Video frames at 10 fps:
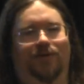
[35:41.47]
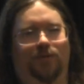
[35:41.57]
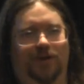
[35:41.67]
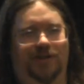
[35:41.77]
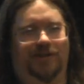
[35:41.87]

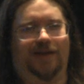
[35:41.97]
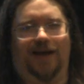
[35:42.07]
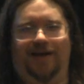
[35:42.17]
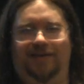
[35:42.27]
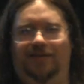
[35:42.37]
which
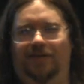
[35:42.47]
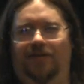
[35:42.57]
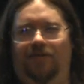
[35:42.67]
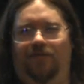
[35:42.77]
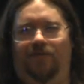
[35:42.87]
does
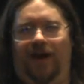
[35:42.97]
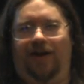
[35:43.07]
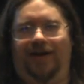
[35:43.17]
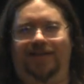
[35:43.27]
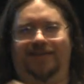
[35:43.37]

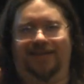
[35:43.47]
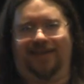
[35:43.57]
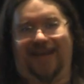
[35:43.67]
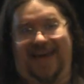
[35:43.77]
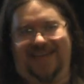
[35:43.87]
various
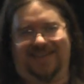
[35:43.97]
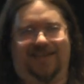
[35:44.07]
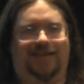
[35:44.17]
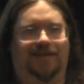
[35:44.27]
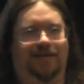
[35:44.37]

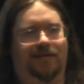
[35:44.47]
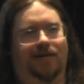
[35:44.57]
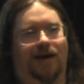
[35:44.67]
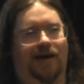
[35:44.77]
lazy